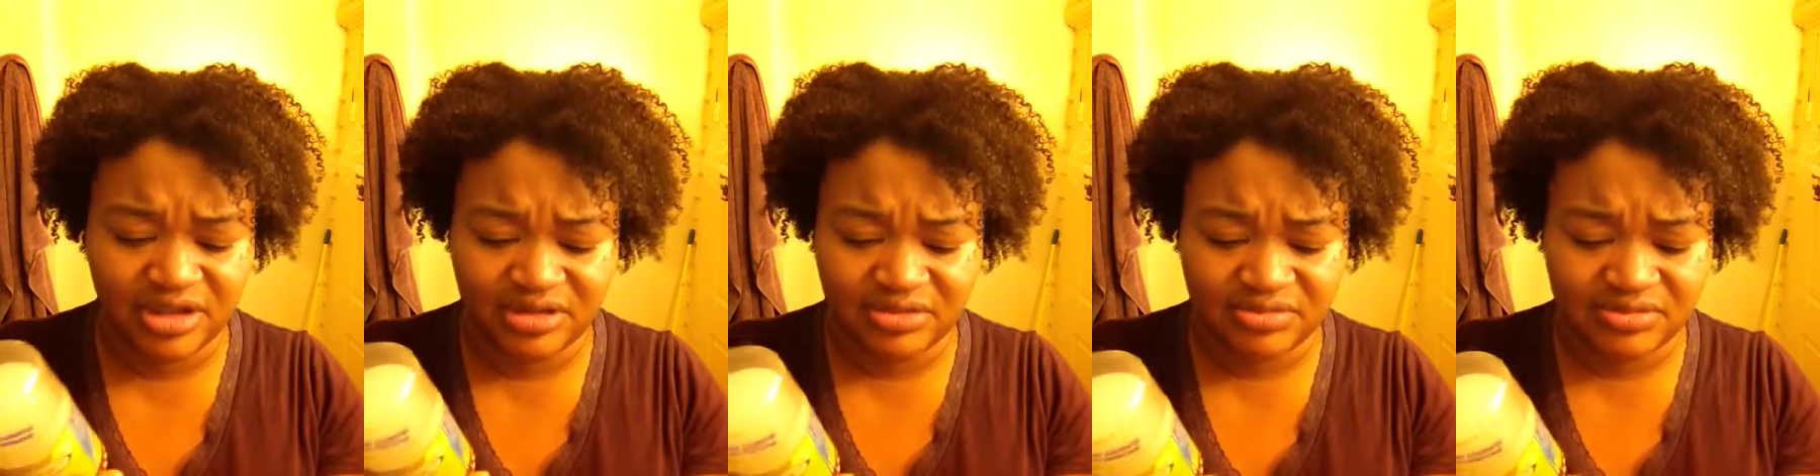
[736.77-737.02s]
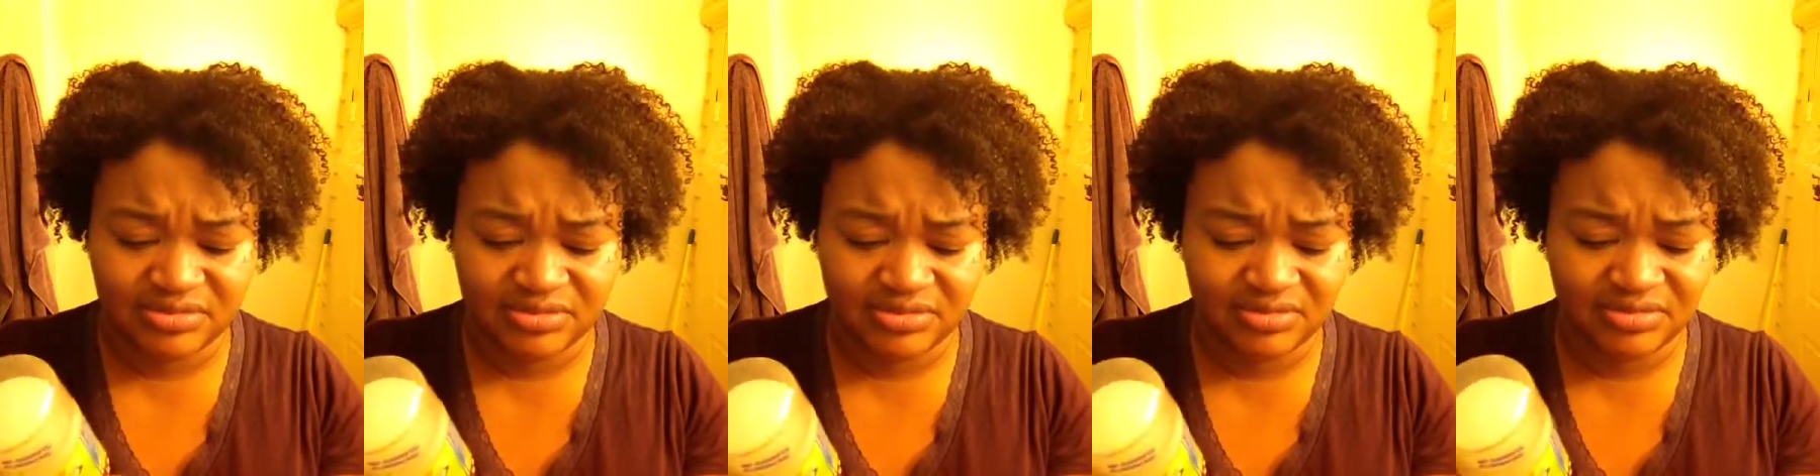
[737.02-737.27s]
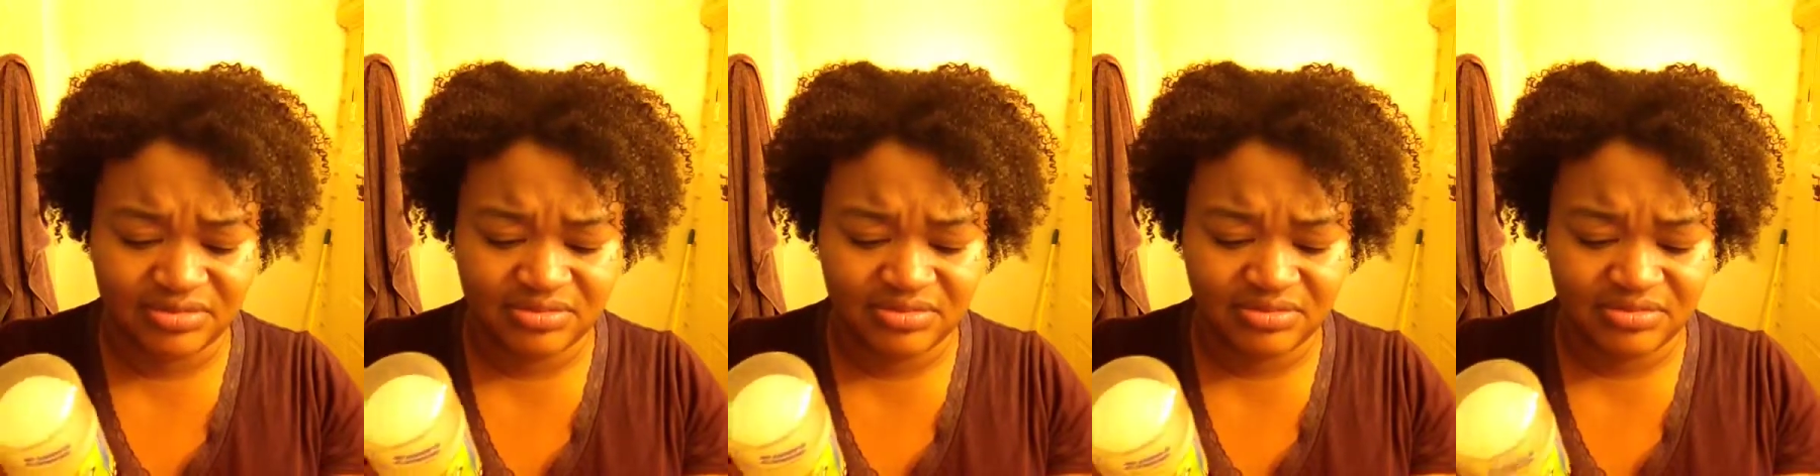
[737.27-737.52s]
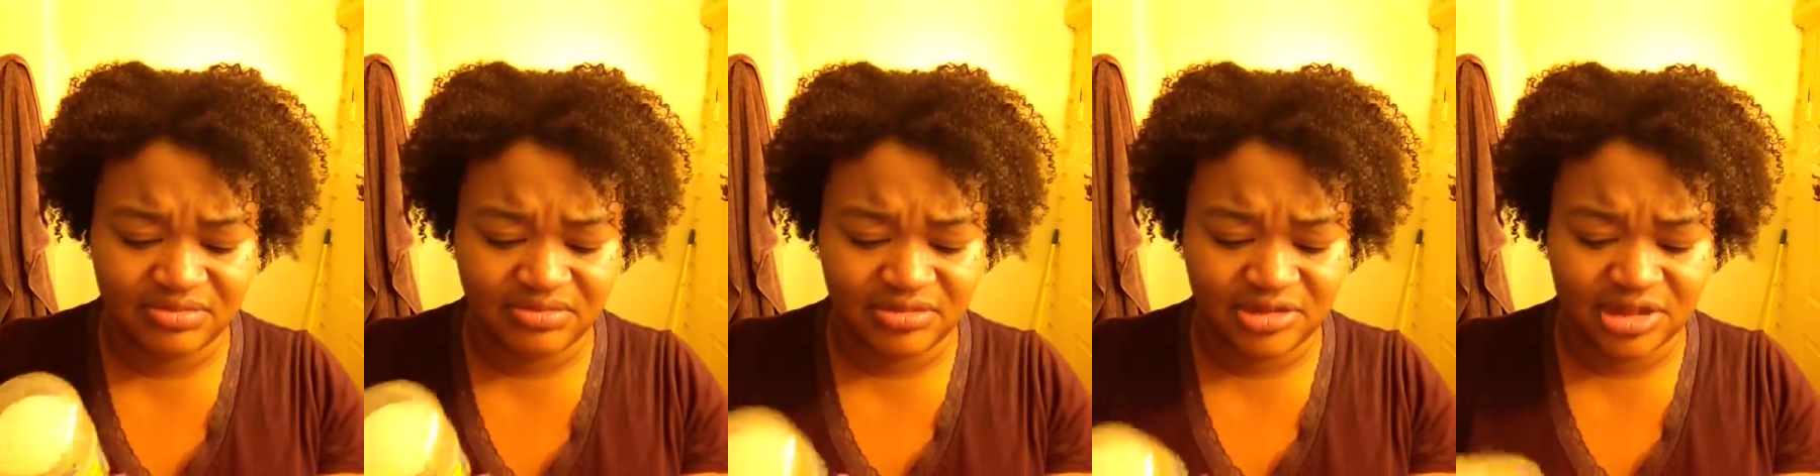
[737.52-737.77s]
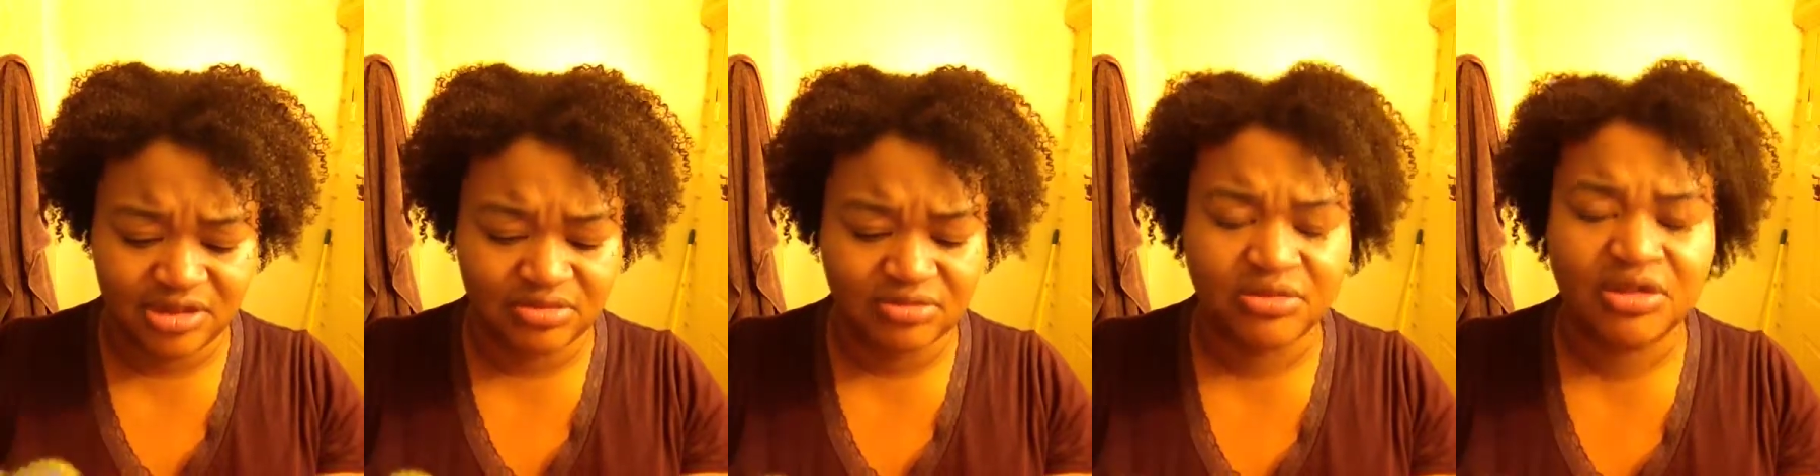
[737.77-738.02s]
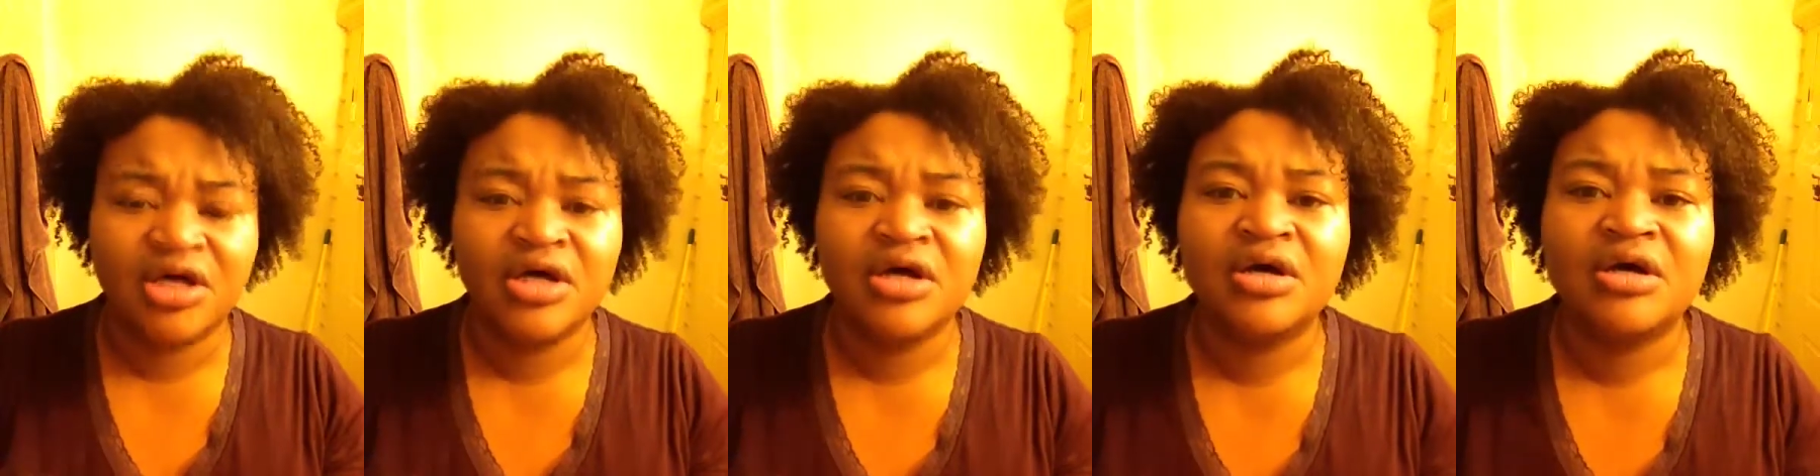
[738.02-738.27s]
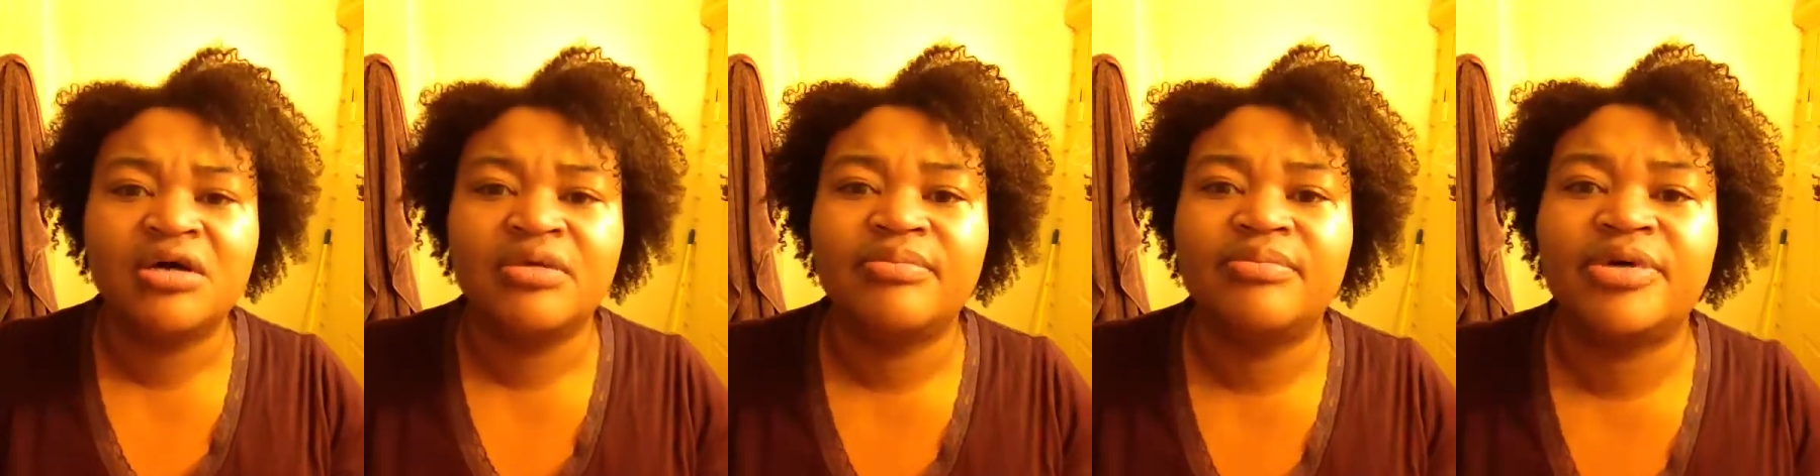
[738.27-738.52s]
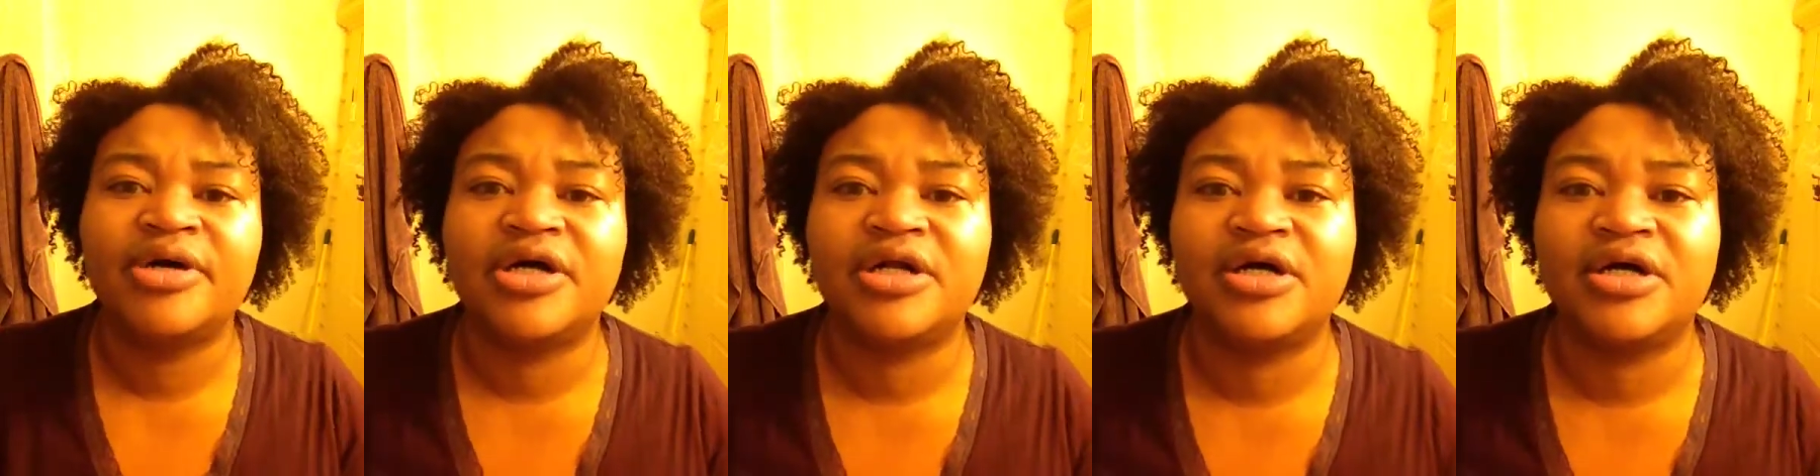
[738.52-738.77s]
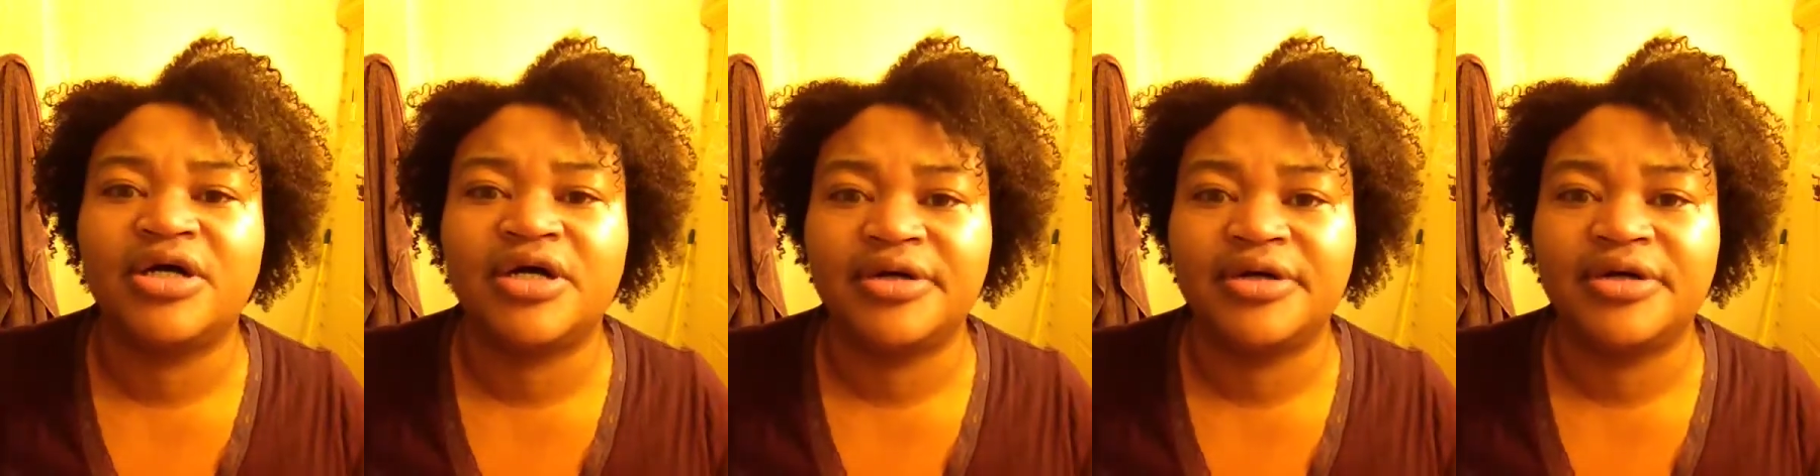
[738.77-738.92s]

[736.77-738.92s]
you know. But,